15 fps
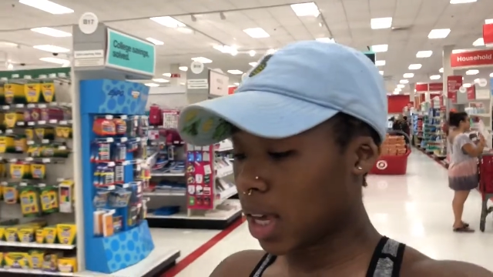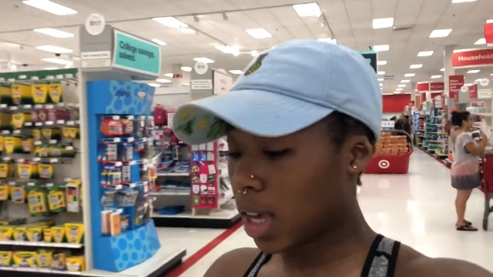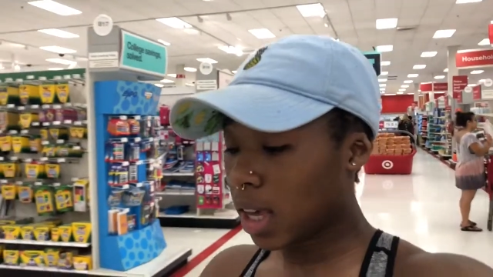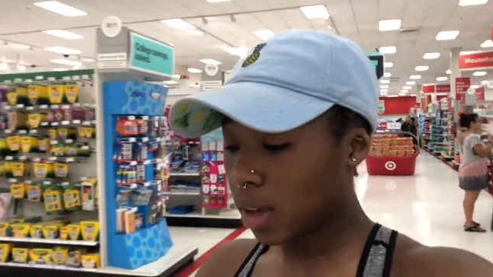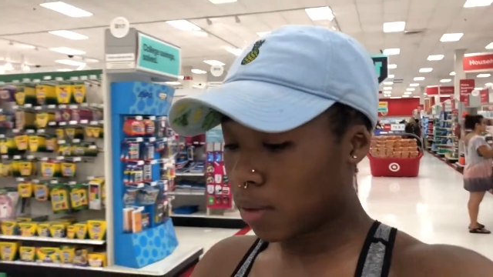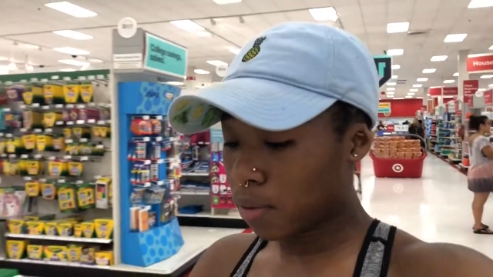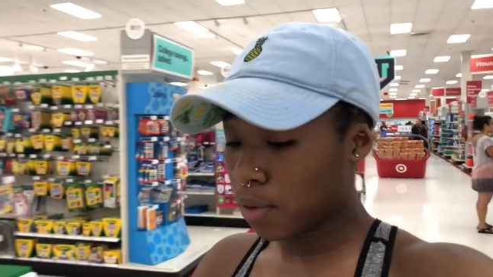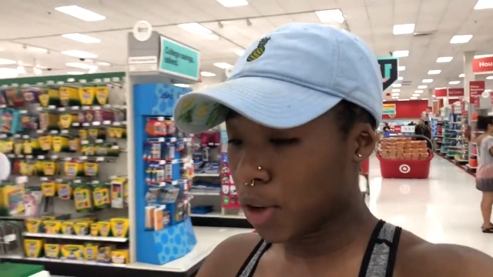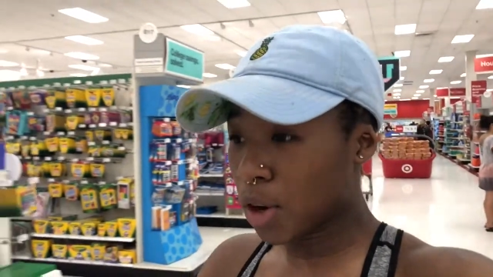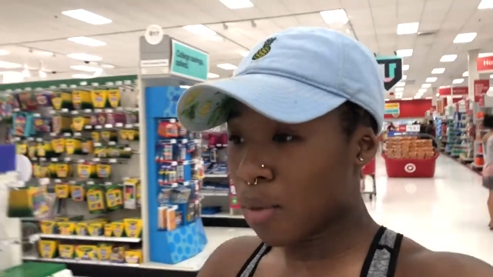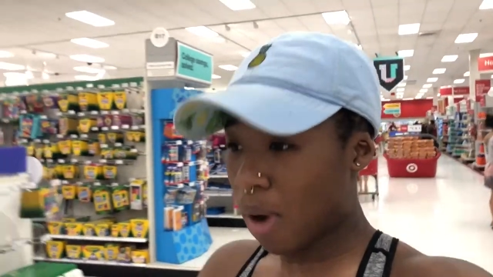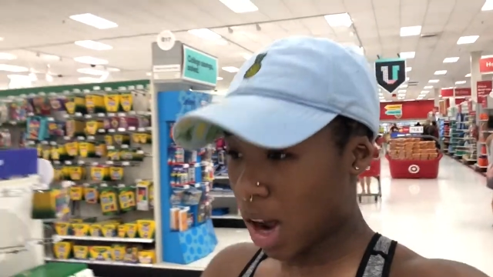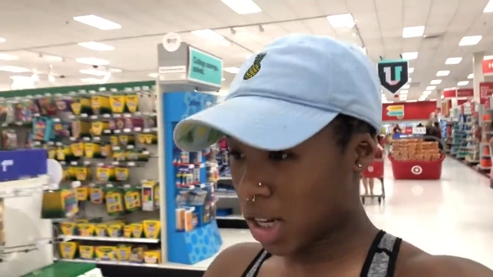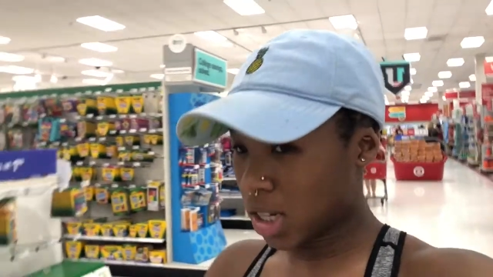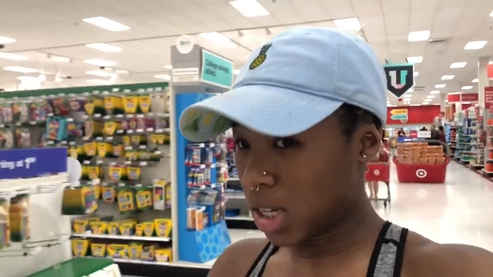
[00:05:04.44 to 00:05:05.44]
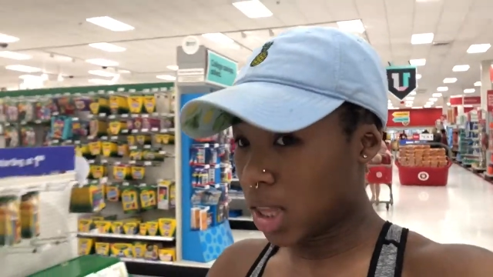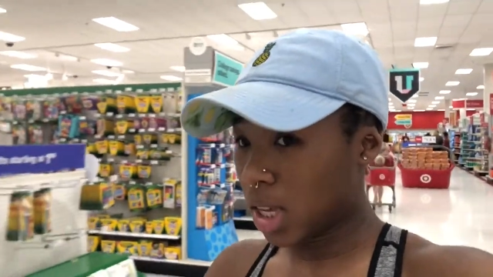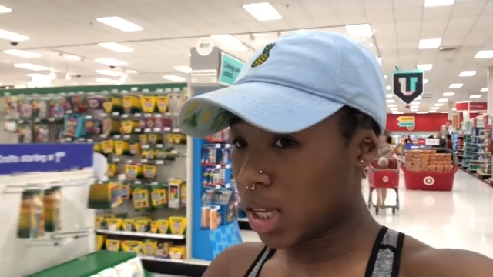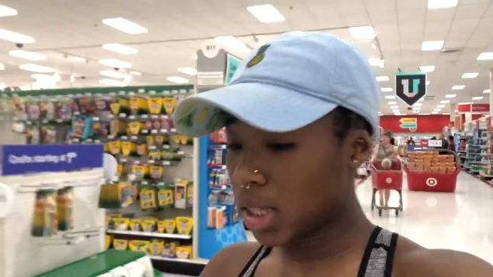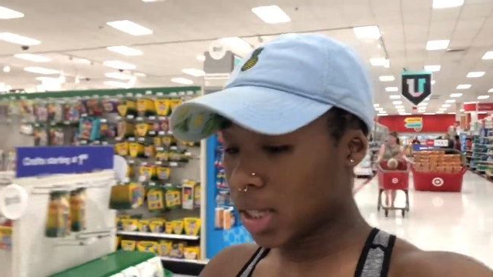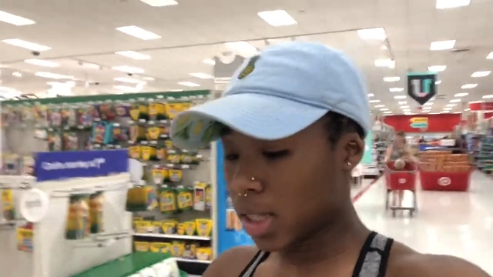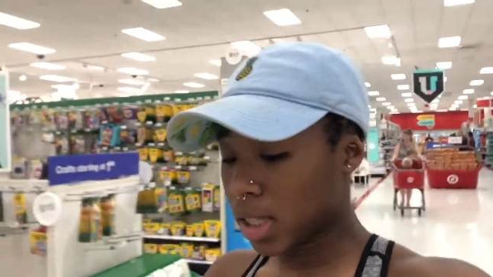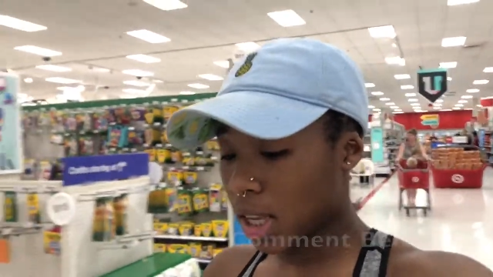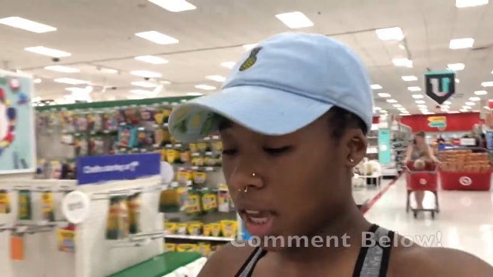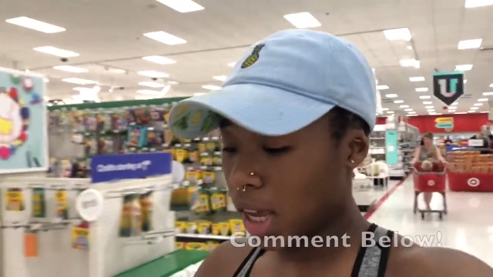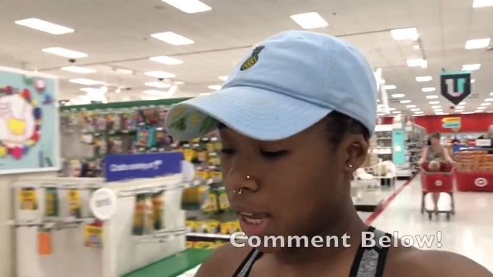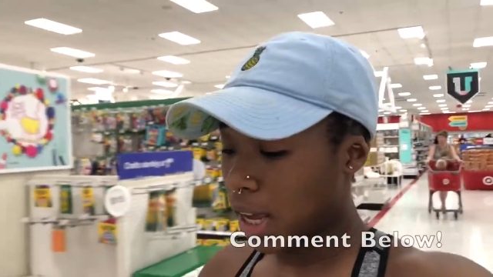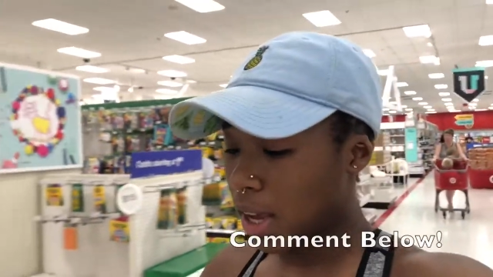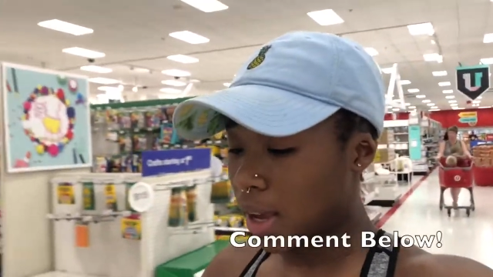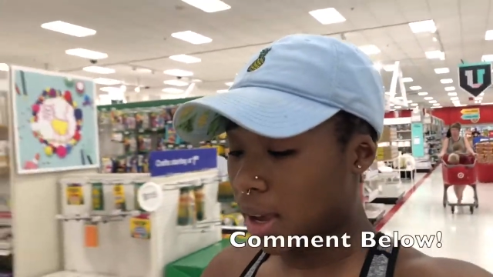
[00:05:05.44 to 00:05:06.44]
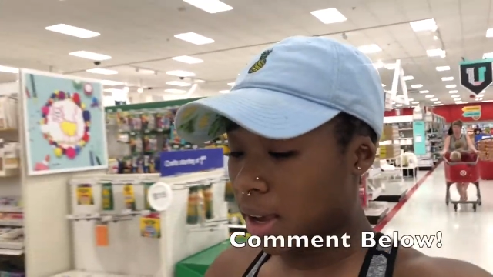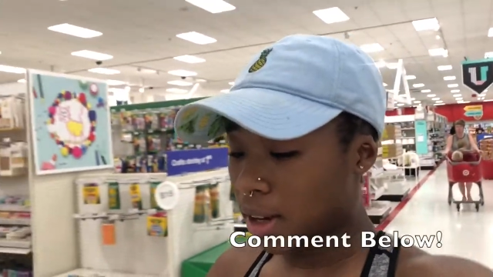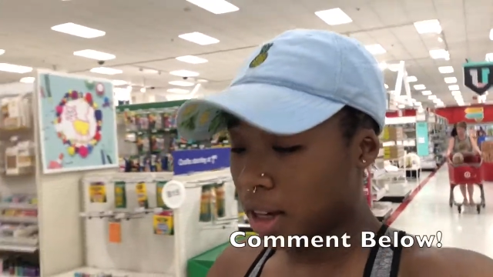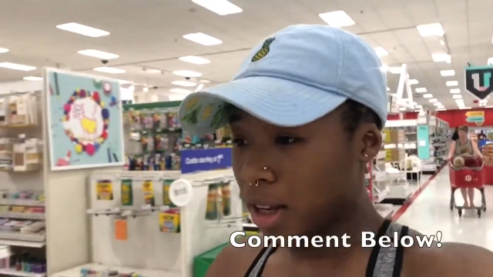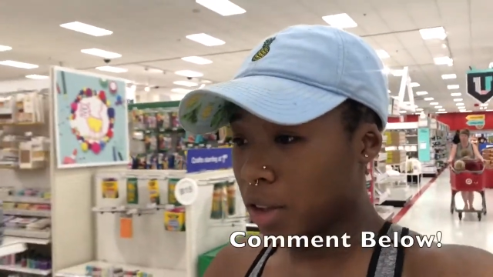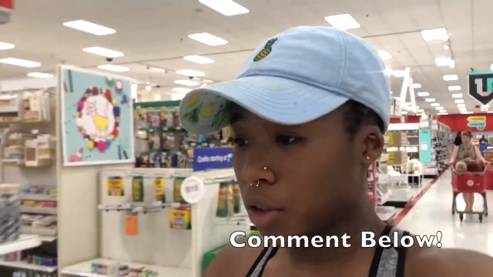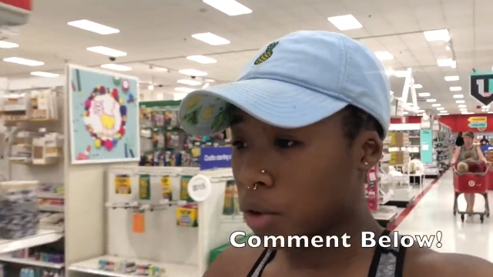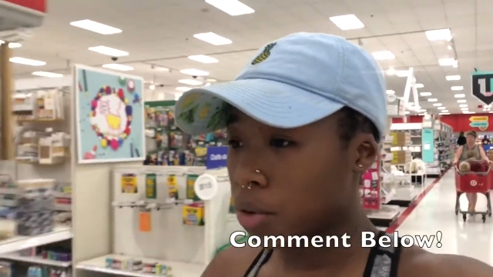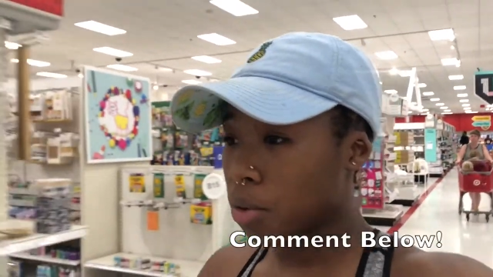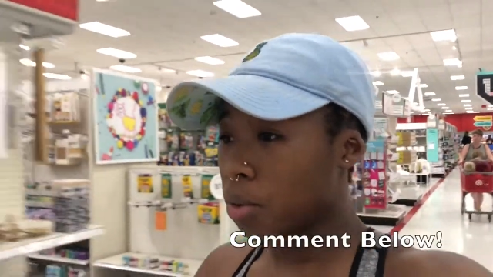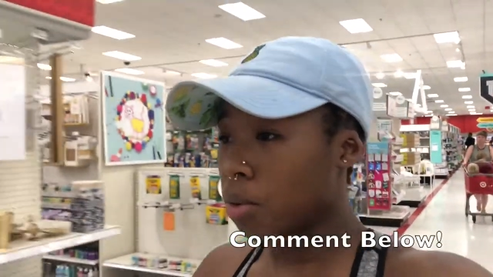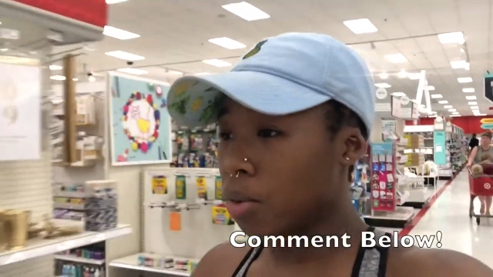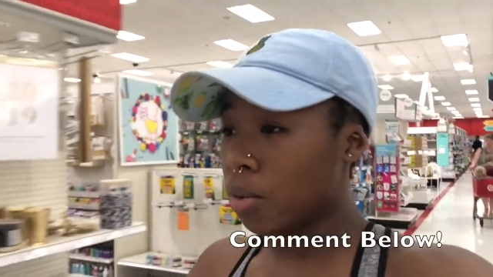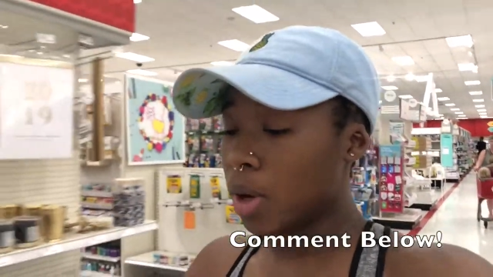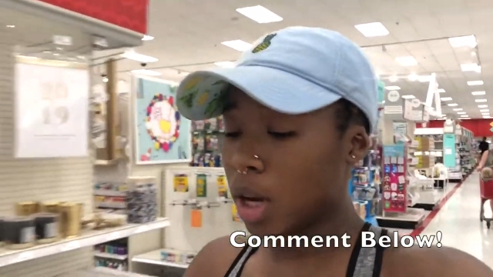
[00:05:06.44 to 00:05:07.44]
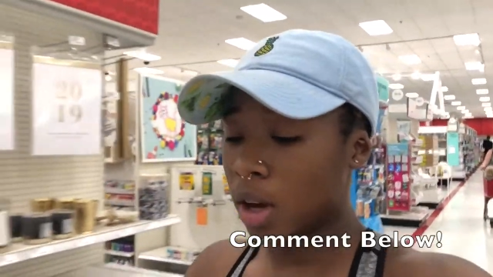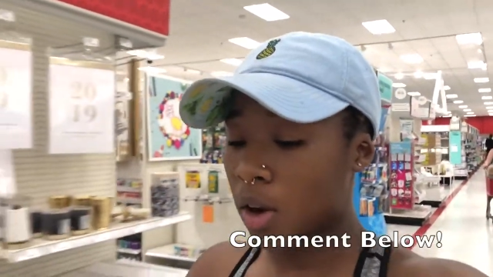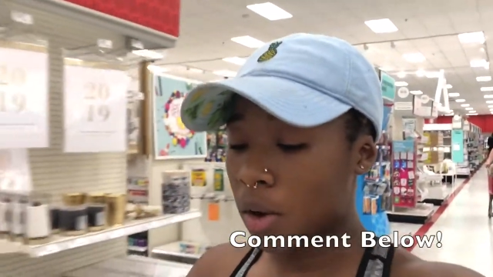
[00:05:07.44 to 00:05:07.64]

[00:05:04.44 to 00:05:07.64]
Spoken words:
if you're watching this and you